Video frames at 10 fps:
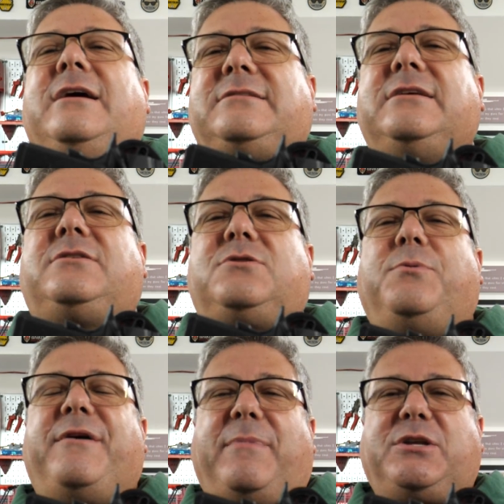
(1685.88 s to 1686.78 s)
since
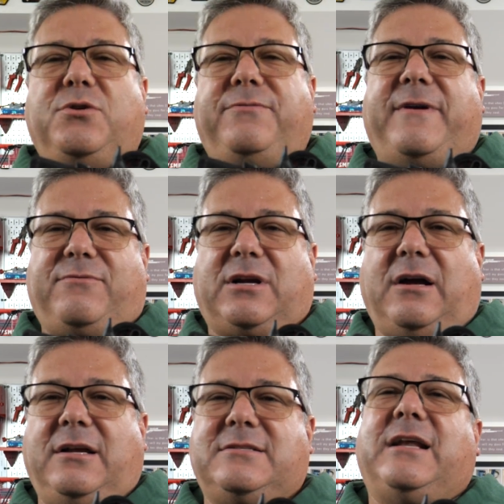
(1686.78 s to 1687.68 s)
we have my two favorite
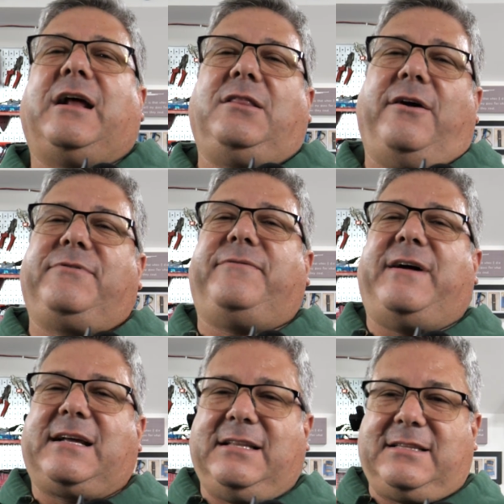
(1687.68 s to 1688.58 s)
guns, and I love the
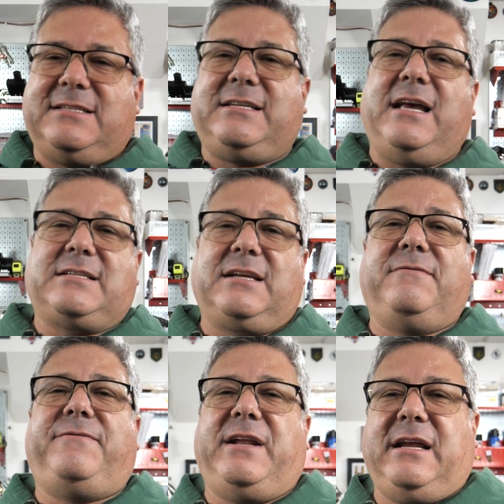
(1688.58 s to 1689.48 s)
fact that the CS can
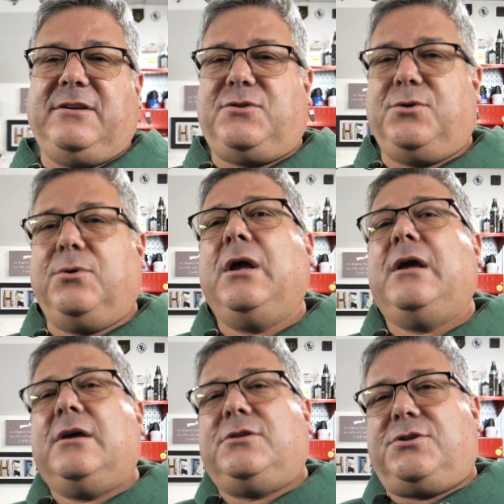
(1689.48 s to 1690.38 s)
fit into
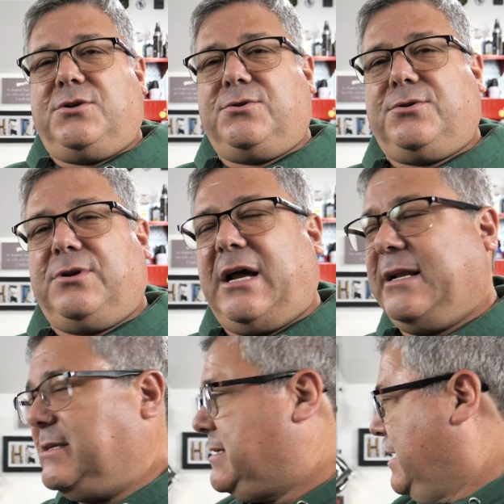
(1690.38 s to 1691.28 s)
the
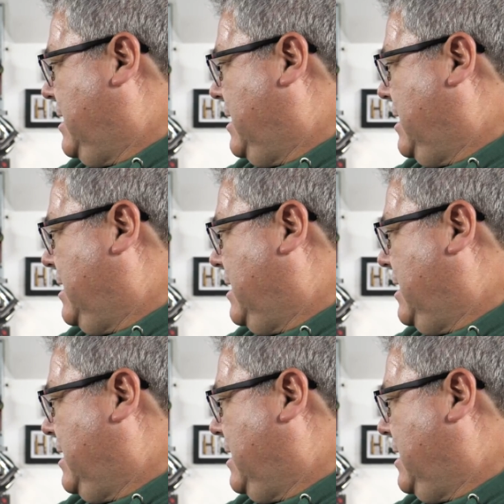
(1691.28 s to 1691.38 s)
229's